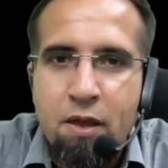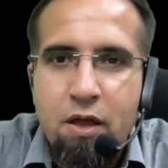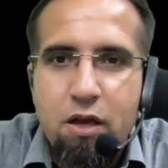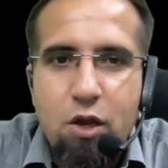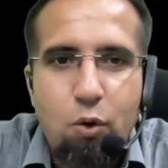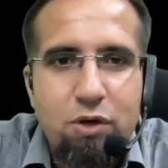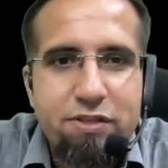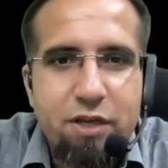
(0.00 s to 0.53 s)

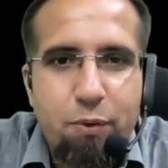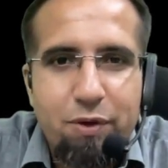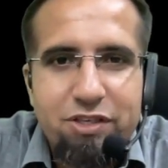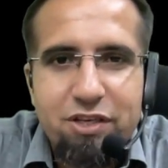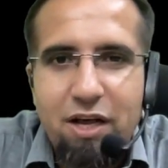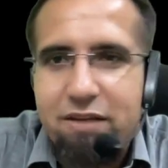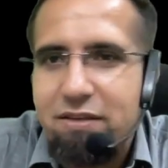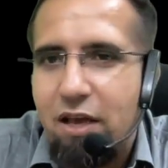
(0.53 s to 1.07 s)
Now what is the
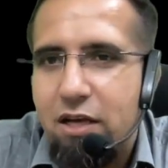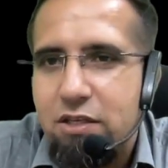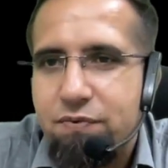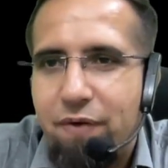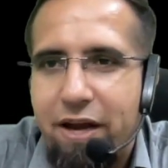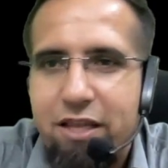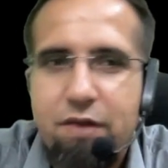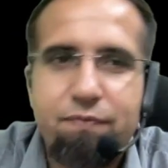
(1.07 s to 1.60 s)
question asking us?
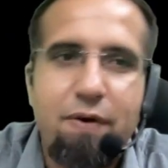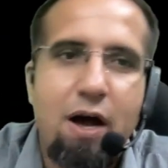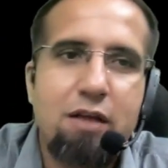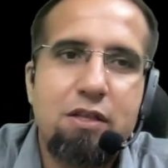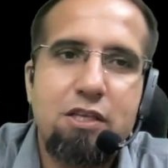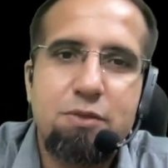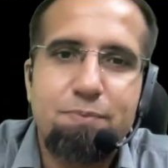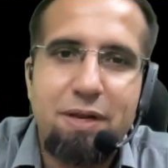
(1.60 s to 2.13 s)
Find the
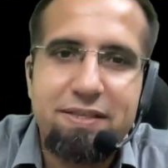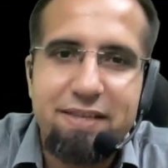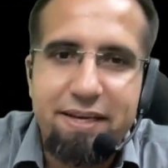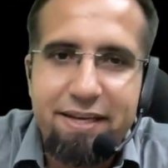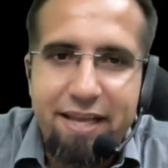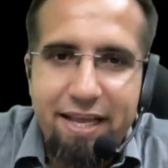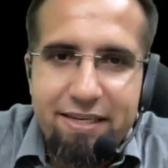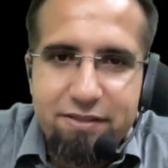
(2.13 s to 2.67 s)
father's
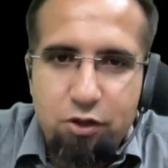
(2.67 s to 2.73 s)
percentage.